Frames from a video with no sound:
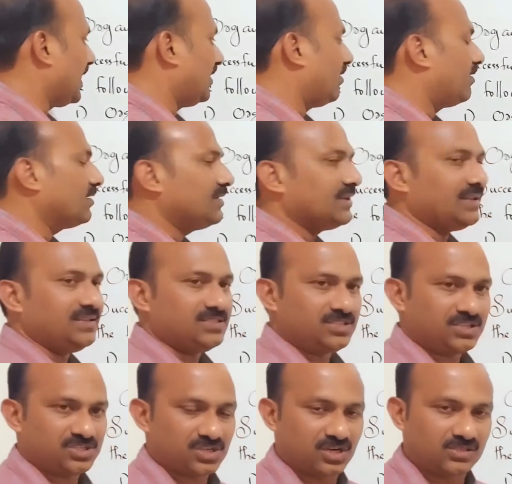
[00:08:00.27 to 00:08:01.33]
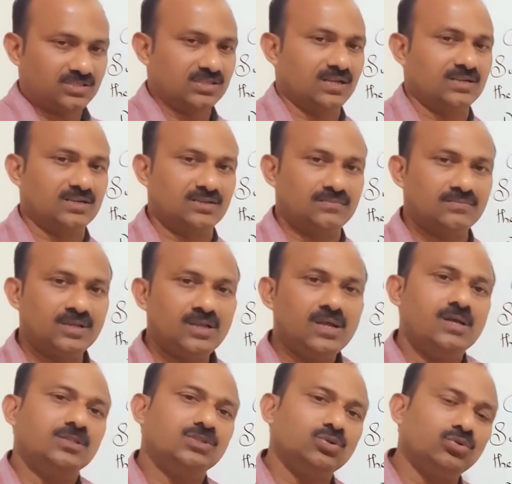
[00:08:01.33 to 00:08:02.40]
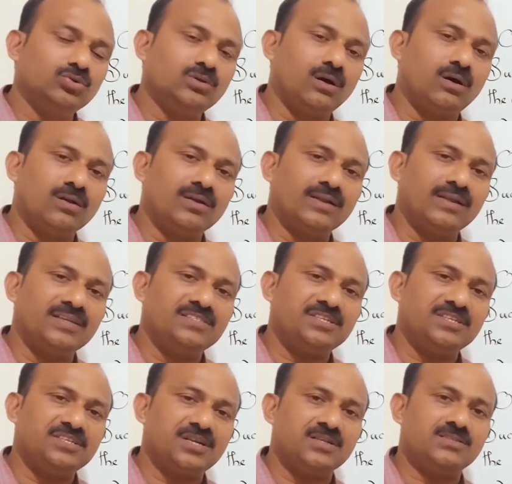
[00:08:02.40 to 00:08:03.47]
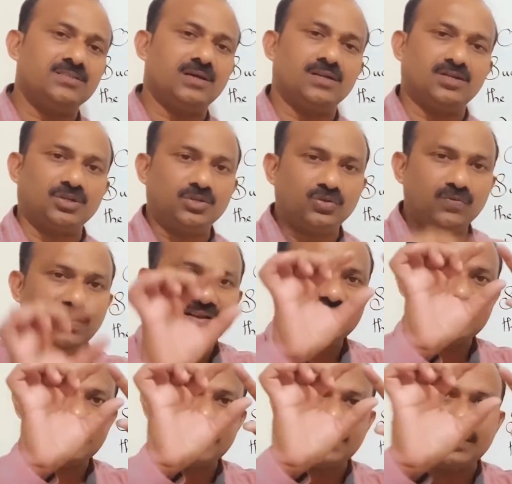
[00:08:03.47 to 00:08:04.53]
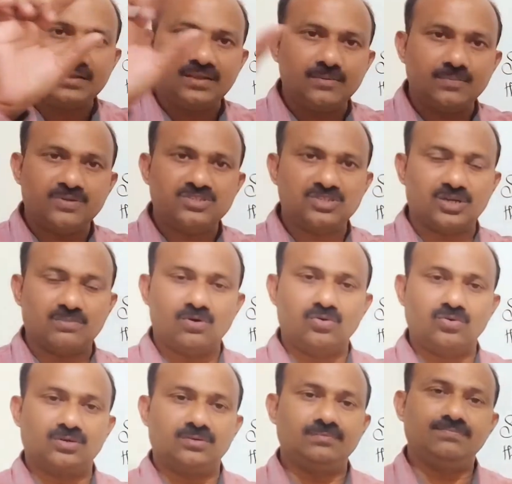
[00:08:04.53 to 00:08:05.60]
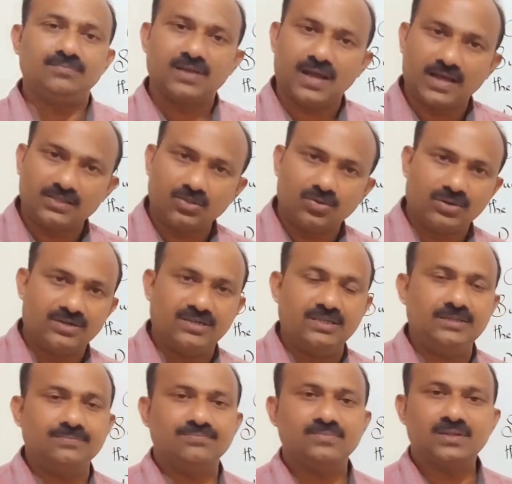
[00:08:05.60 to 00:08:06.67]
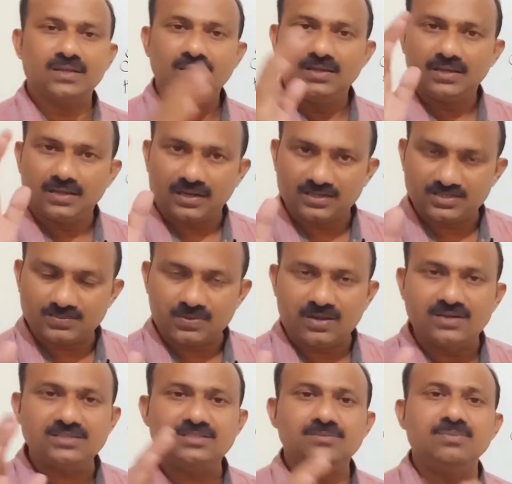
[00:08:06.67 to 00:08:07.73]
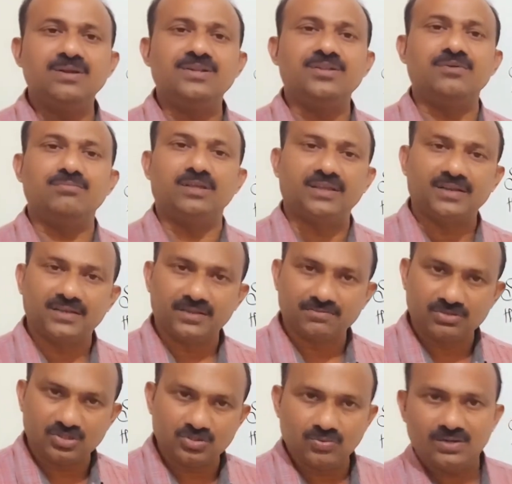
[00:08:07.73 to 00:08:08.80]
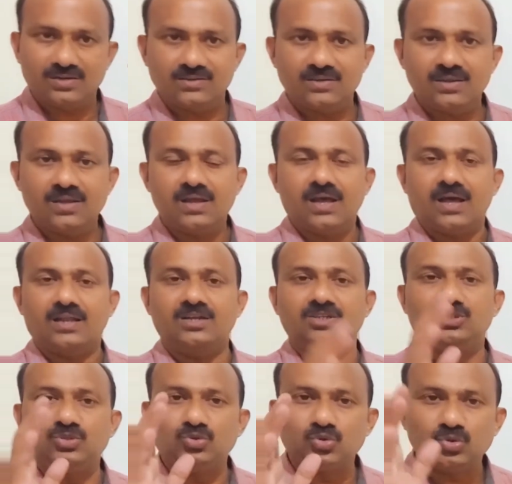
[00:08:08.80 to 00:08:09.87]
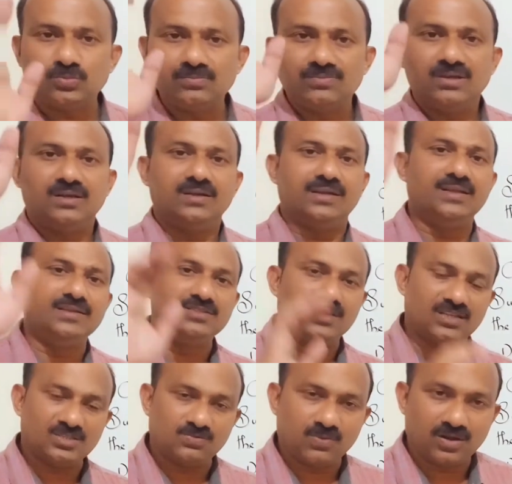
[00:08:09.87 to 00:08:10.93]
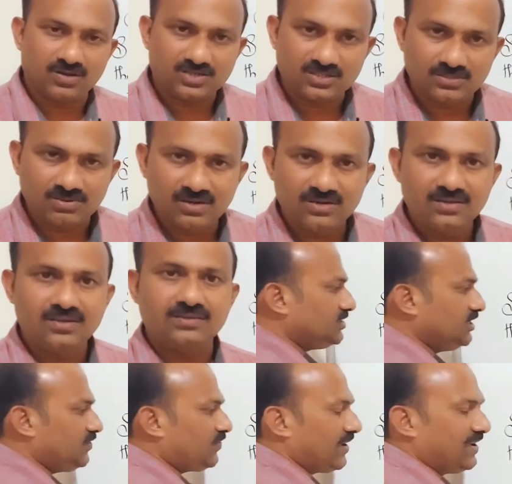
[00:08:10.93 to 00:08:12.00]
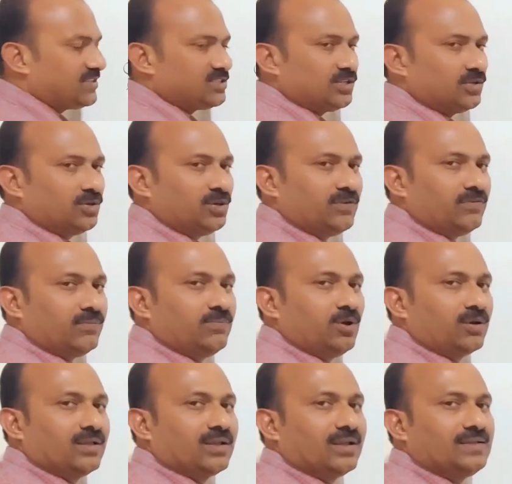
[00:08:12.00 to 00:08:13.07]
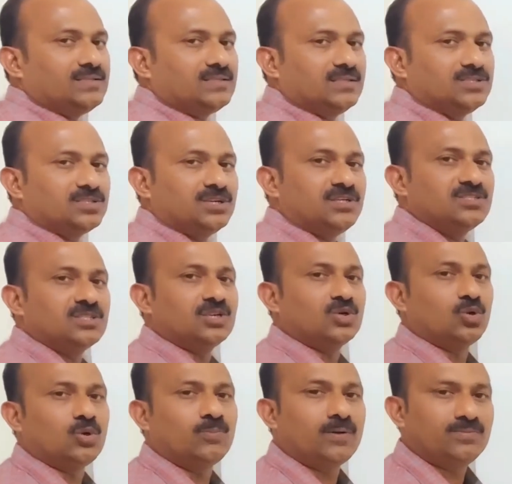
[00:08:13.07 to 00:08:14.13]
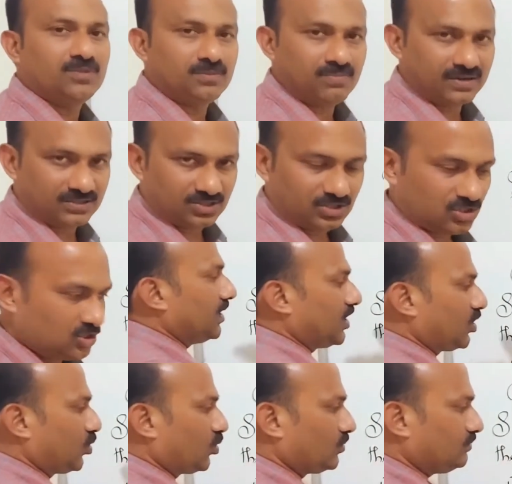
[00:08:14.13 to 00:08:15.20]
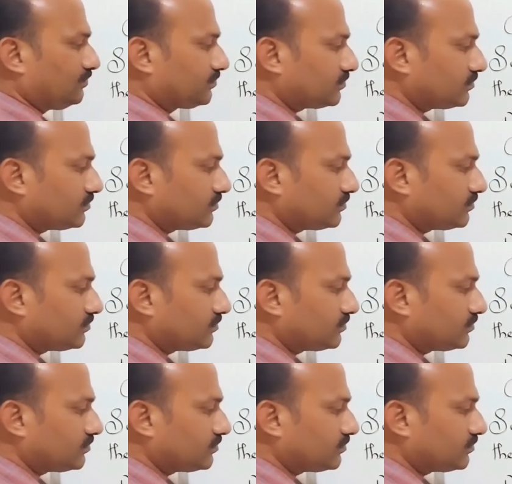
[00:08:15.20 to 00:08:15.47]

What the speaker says: an organizational chart. Through the organizational chart, you will get a clear picture about authority, responsibility of the individual, and to whom he is responsible. Chief executive of the organization is the top of the budget control.